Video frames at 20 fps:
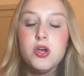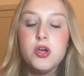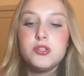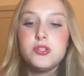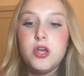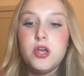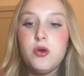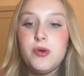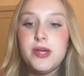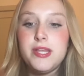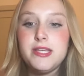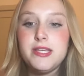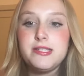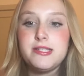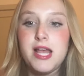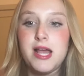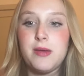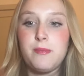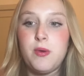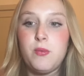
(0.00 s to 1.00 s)
So in this
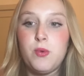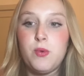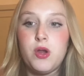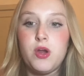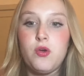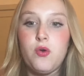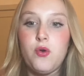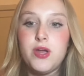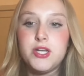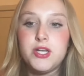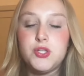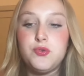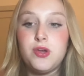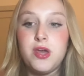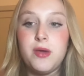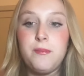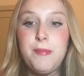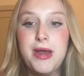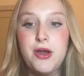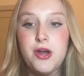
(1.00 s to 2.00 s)
segment, we are going to
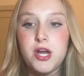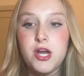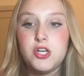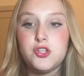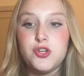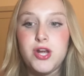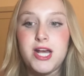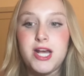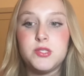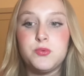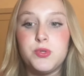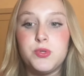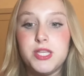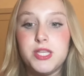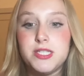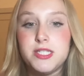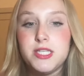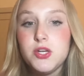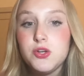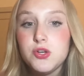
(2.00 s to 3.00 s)
compare and contrast what
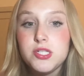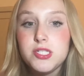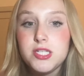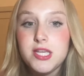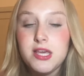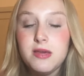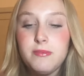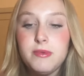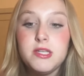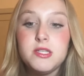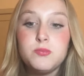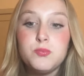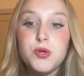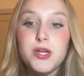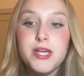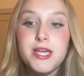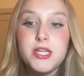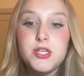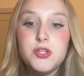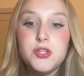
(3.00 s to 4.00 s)
this year's team is
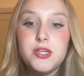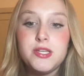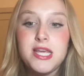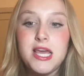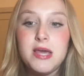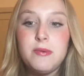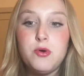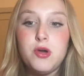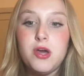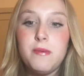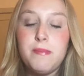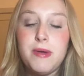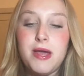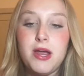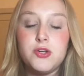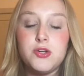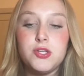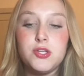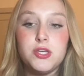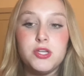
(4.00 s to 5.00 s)
bringing to the table
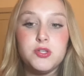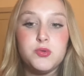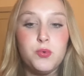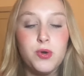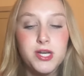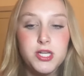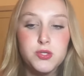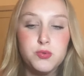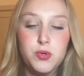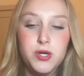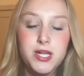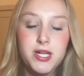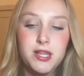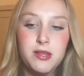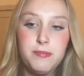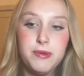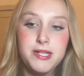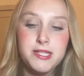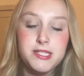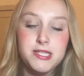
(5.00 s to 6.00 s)
compared to the 2020
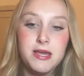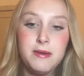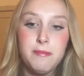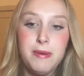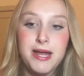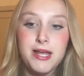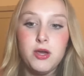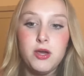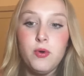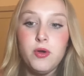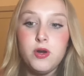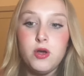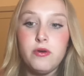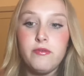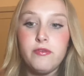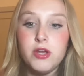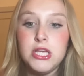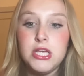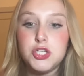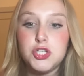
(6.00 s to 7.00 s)
Olympic team by going
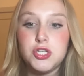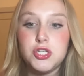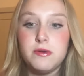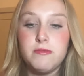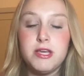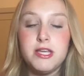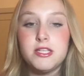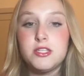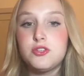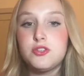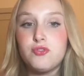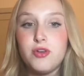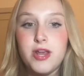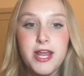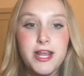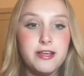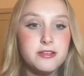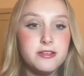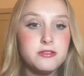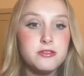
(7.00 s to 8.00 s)
over each gymnast's
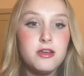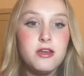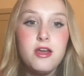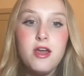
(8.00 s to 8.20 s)
strengths,